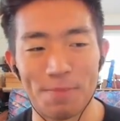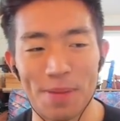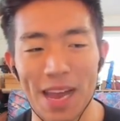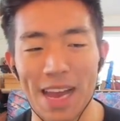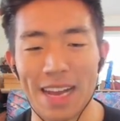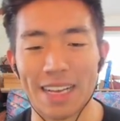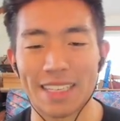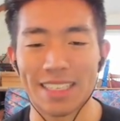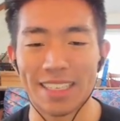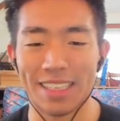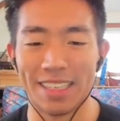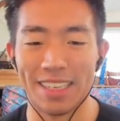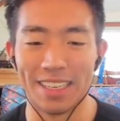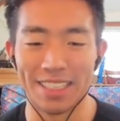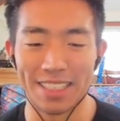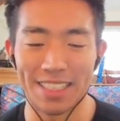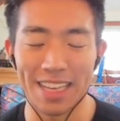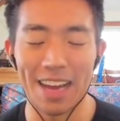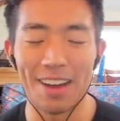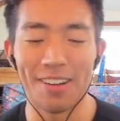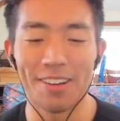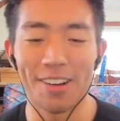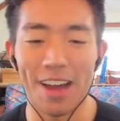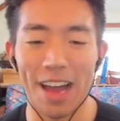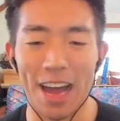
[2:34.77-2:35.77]
packs in us.
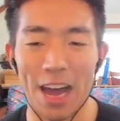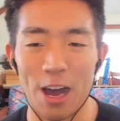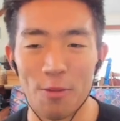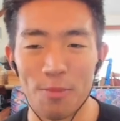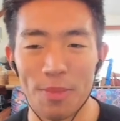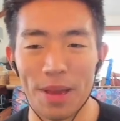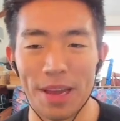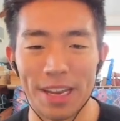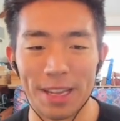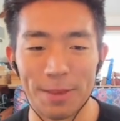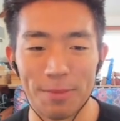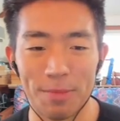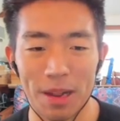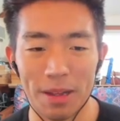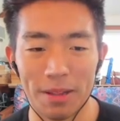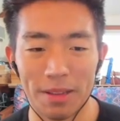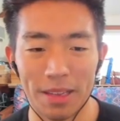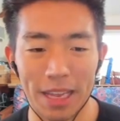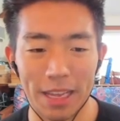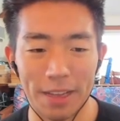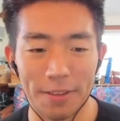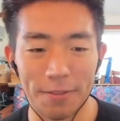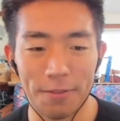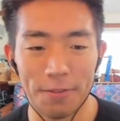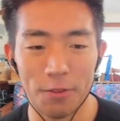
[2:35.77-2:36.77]
I don't know how many. Probably
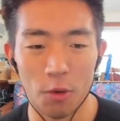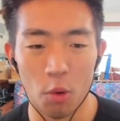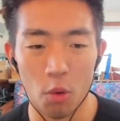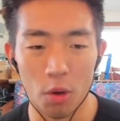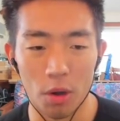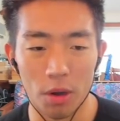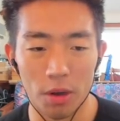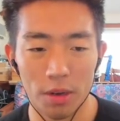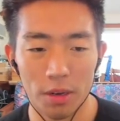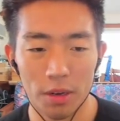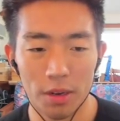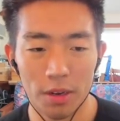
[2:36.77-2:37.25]
like 4